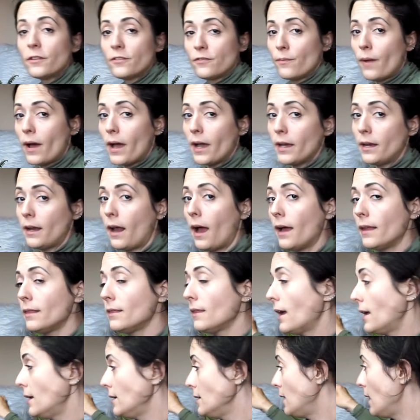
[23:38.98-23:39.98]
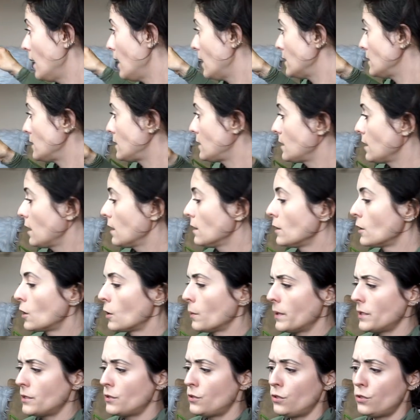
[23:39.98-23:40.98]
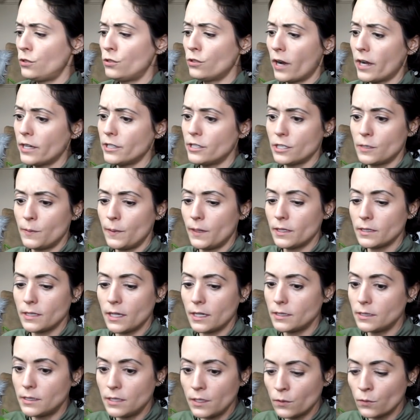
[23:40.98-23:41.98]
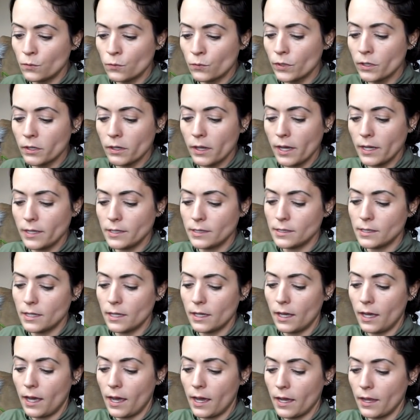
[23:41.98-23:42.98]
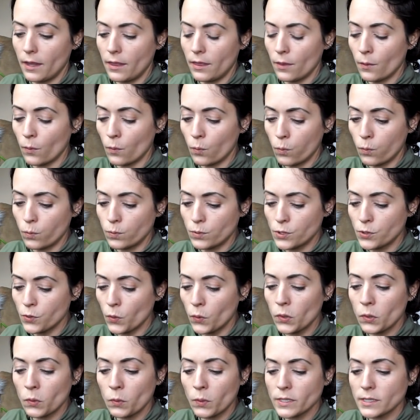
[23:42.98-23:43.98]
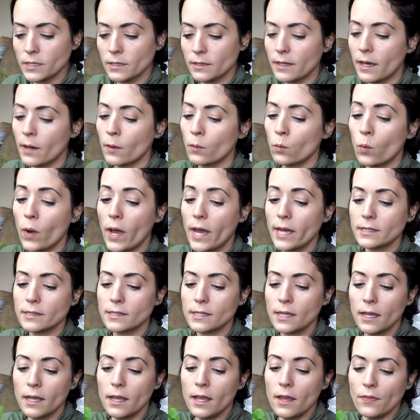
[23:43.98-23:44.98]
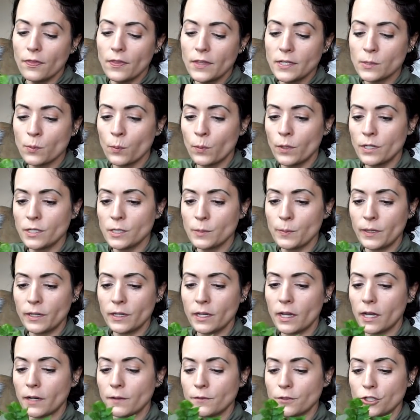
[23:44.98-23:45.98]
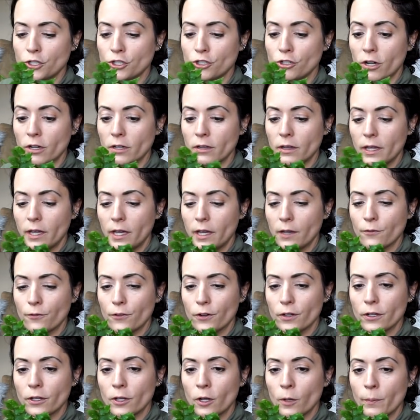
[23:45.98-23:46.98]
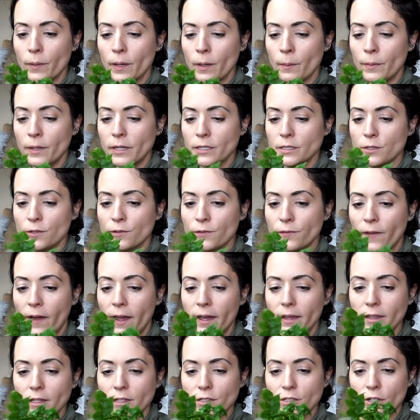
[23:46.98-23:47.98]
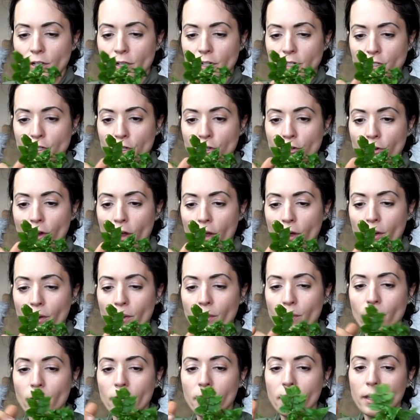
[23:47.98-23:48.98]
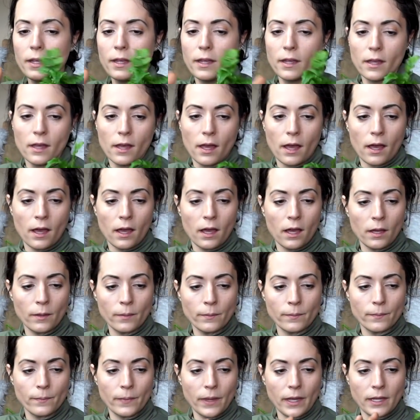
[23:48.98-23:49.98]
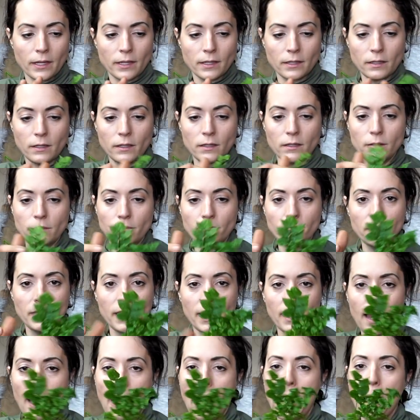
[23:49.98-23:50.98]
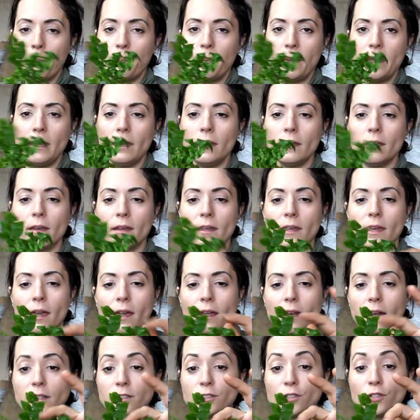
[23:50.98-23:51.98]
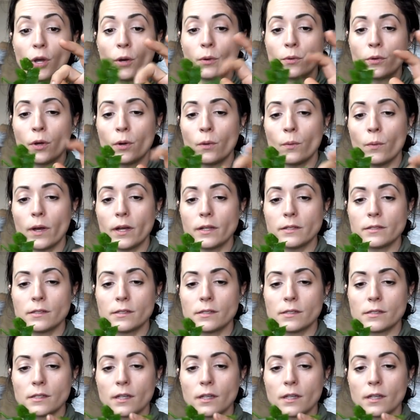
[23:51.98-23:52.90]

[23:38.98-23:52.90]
of mine I let get a little bit too dry just because I didn't realize that the soil wasn't that wet. This one has been kind of struggling for a little bit, but it's finally starting to grow and get happy again. I don't know what